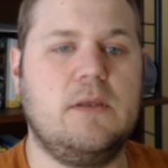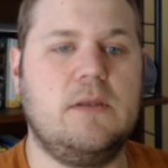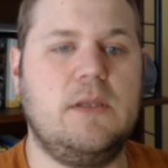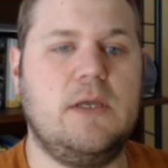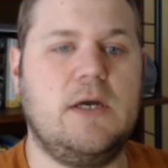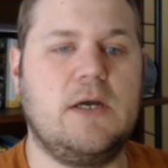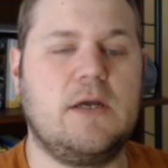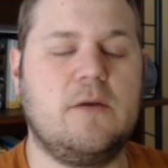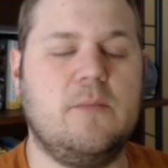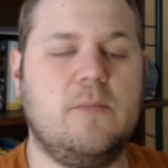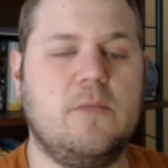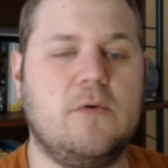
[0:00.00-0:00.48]

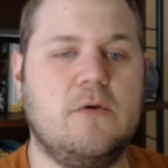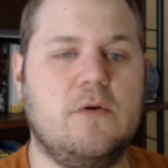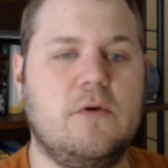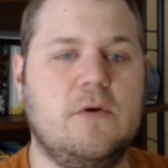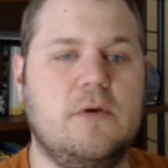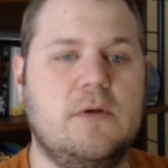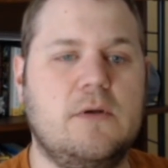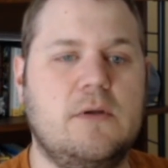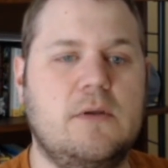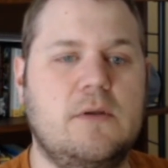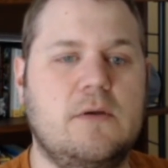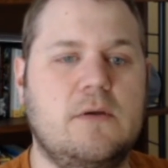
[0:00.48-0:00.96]

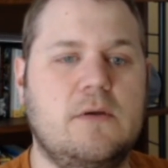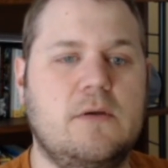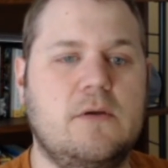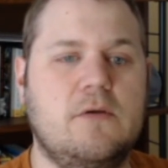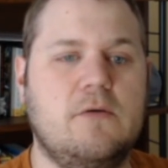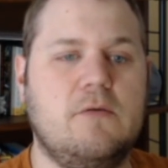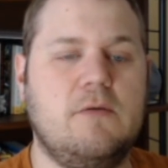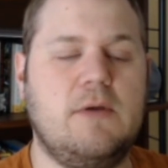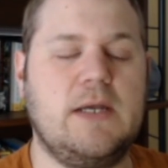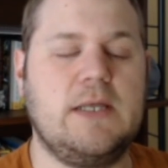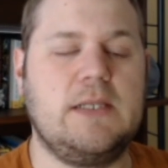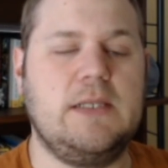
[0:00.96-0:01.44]
Nakamura
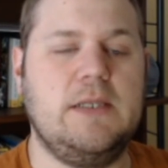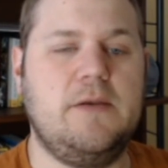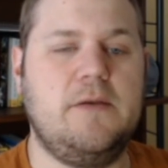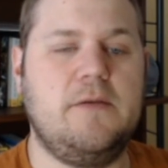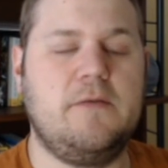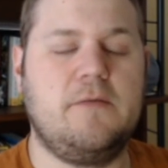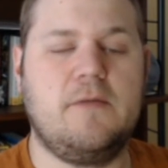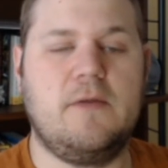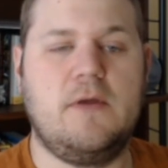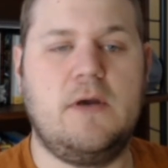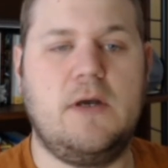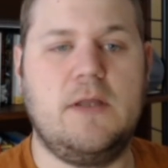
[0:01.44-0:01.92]
correctly
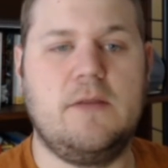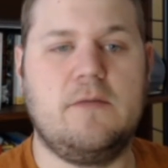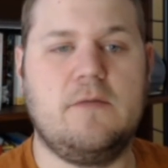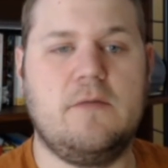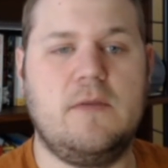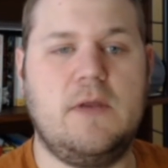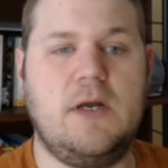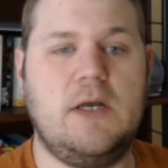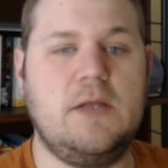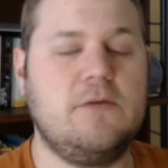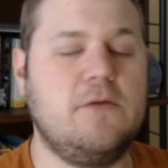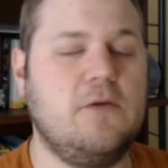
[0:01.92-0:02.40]
decides
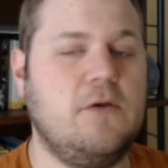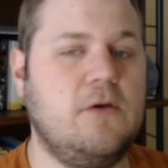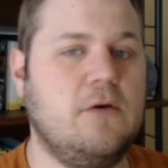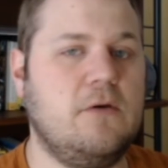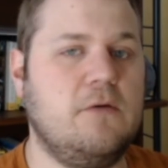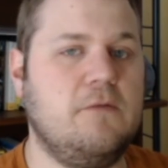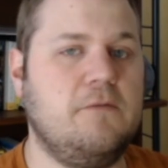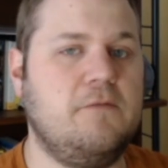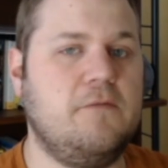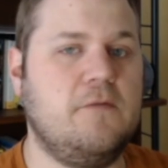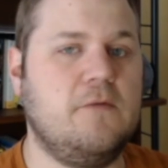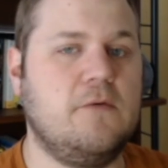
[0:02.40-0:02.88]
not to
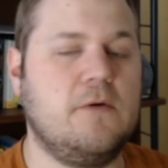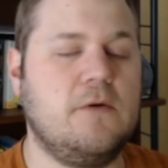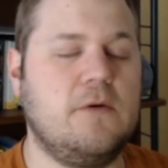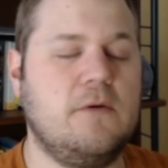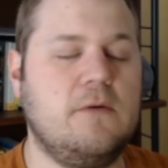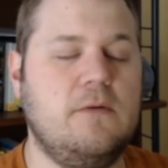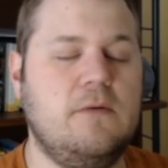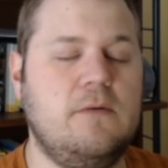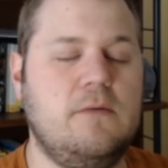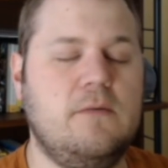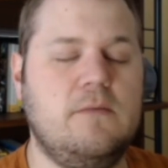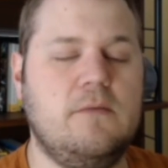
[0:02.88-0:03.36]
go for
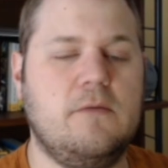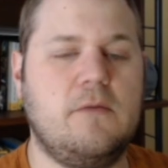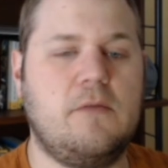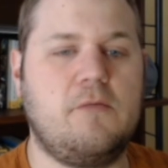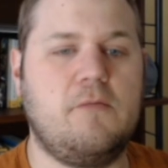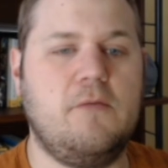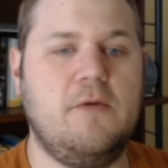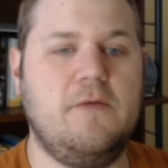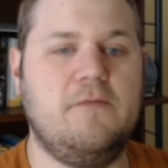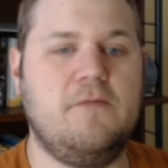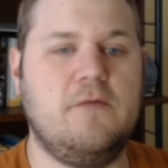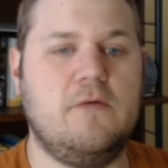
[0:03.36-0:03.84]
the
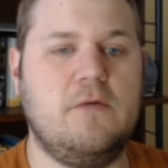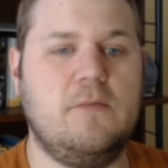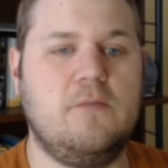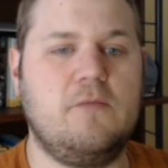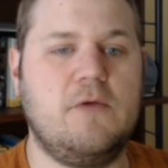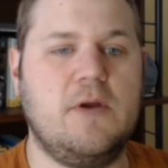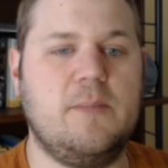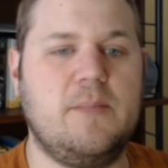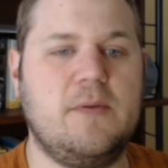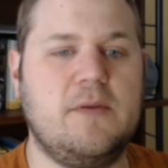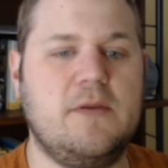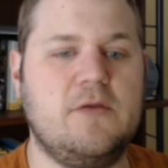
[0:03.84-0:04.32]
threefold
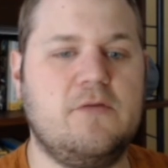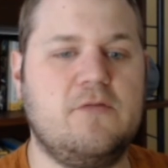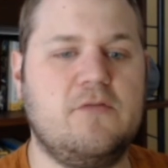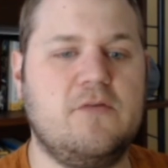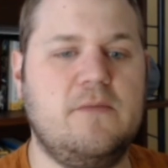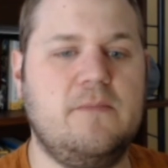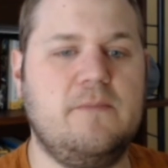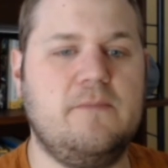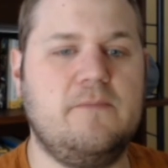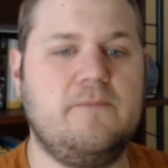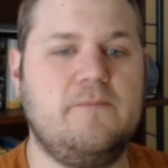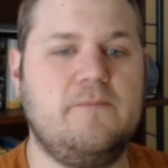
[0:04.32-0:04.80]
repetition.